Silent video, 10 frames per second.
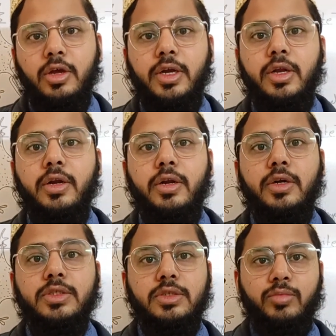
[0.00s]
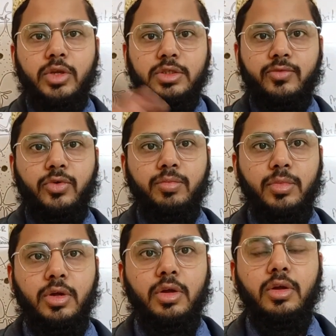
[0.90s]
it can detect stimulus
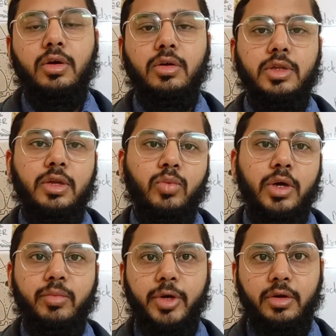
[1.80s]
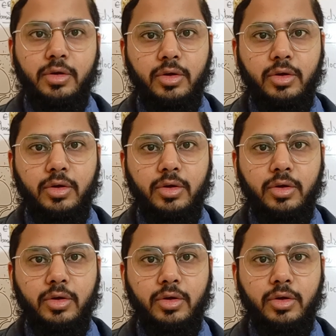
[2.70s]
from the environment,